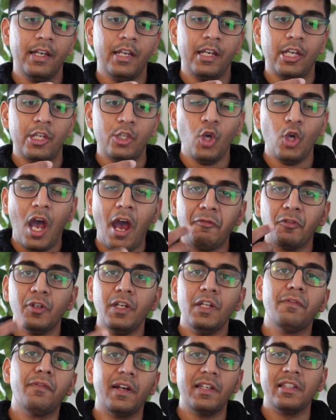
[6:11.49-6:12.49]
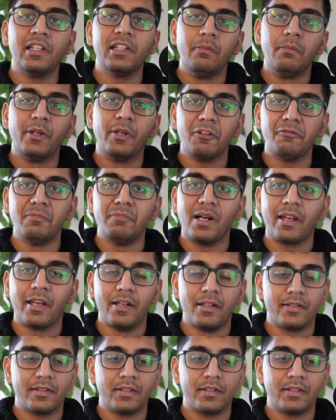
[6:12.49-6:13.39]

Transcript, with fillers: You have to define the number of buckets.